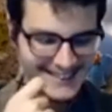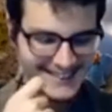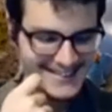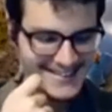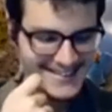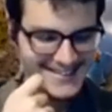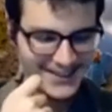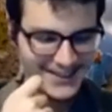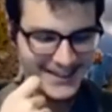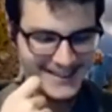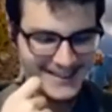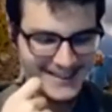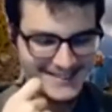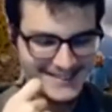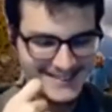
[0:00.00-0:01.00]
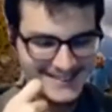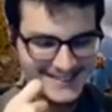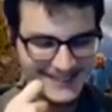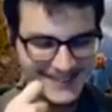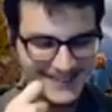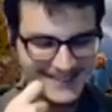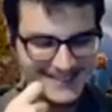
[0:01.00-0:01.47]
So that's
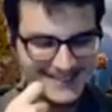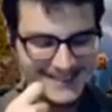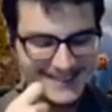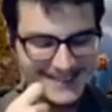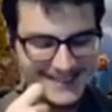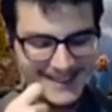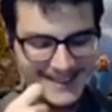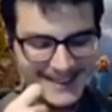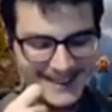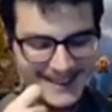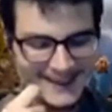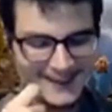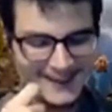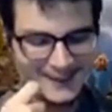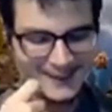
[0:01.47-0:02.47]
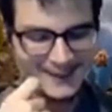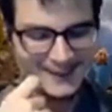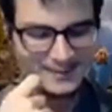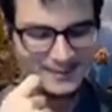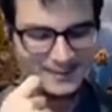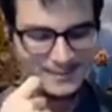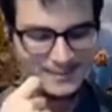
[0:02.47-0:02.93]
great.
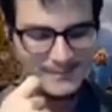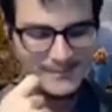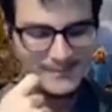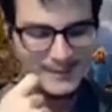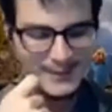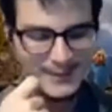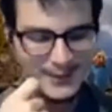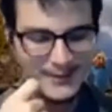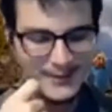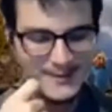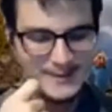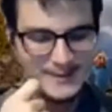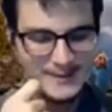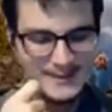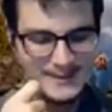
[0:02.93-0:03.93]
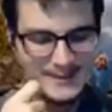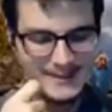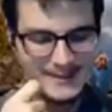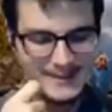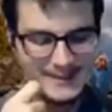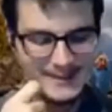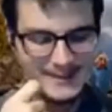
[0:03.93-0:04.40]
But ultimately,
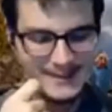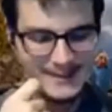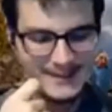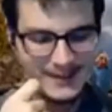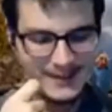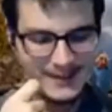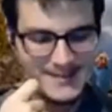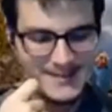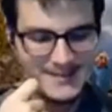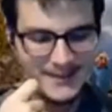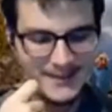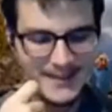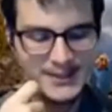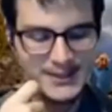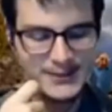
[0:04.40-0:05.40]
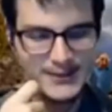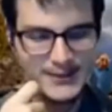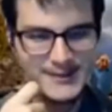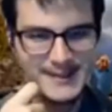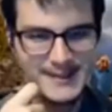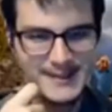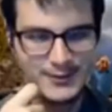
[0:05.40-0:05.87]
our natural
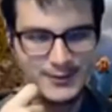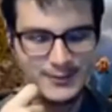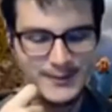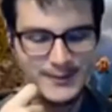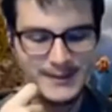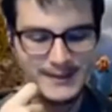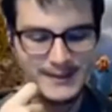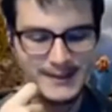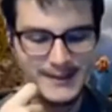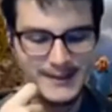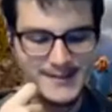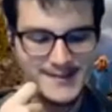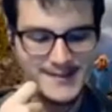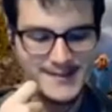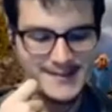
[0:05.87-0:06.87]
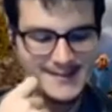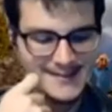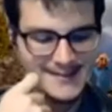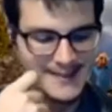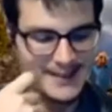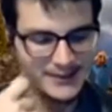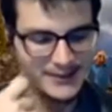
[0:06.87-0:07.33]
state of being is this
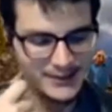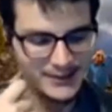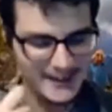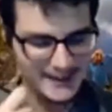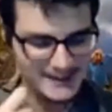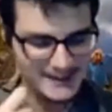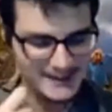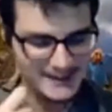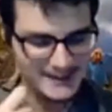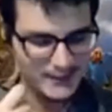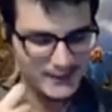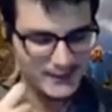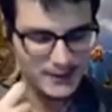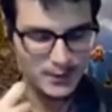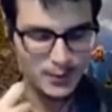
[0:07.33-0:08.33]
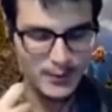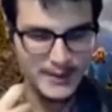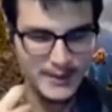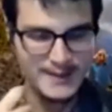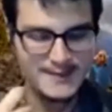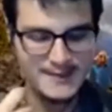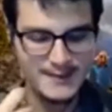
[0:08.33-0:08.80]
energetic self. It's
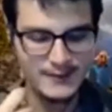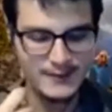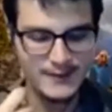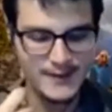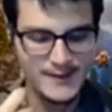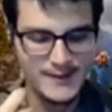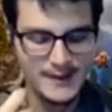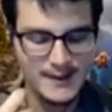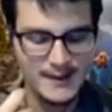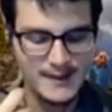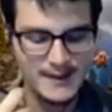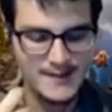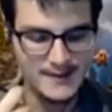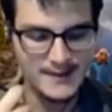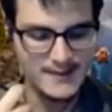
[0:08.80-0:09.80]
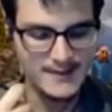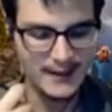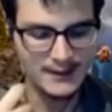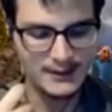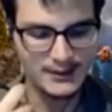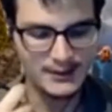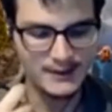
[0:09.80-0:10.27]
creative, it's
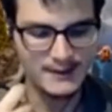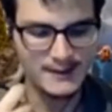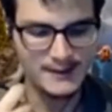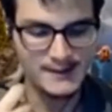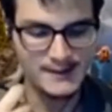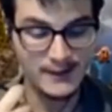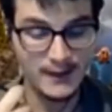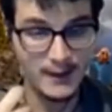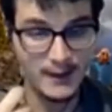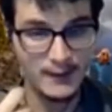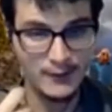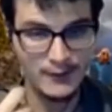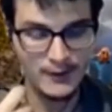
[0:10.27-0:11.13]
intelligence, it's love.